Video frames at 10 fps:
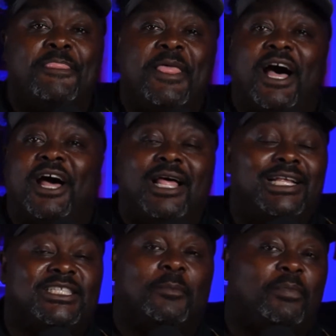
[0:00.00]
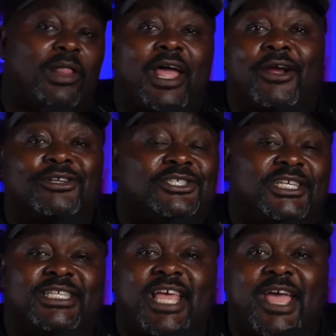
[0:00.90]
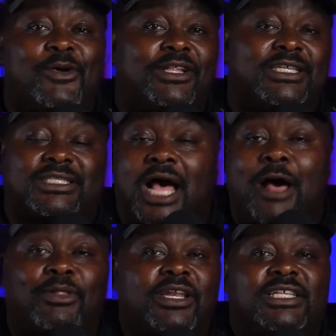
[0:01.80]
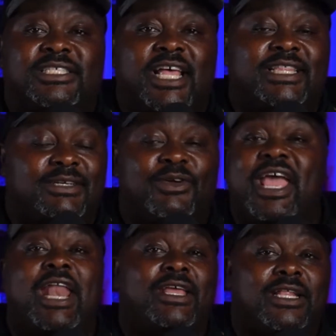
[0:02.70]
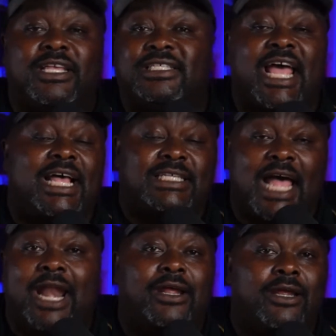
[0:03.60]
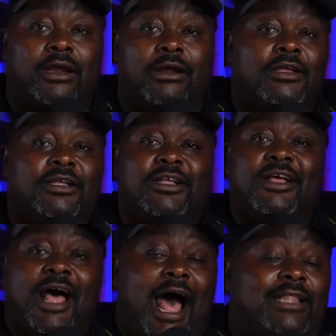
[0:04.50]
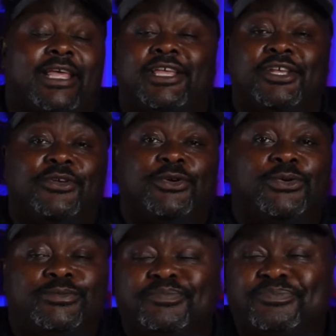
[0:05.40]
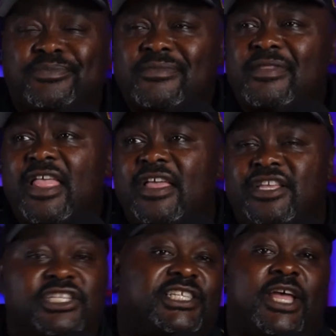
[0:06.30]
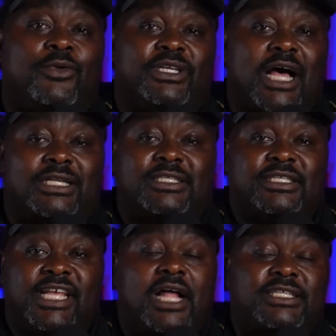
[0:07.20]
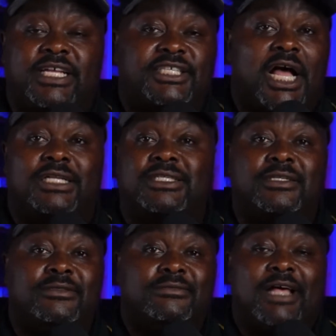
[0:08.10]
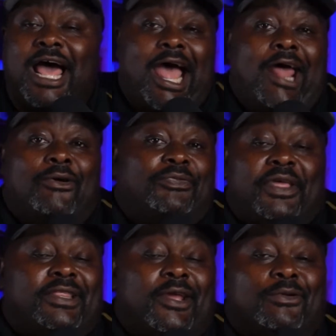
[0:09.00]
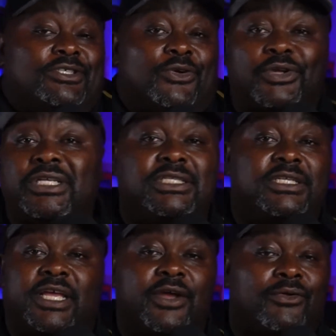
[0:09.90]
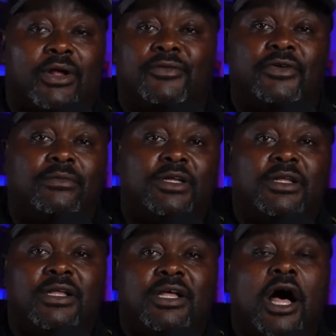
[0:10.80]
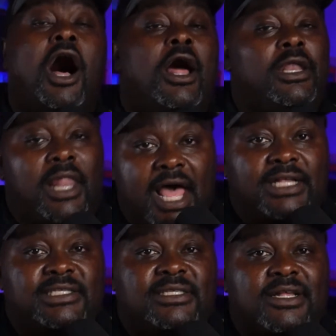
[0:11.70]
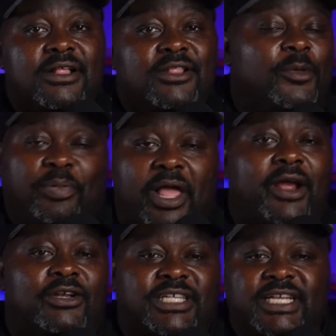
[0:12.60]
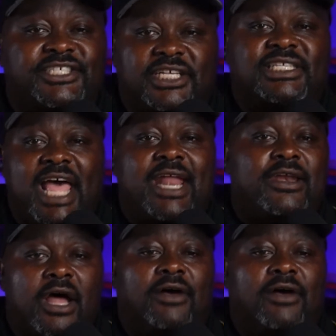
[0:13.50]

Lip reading: Unless the players just went to Tomlin and said, we got to get his ass out of here, I think you stick with Deontay Johnson. I don't think there was a reason to get rid of him unless the players had just had enough.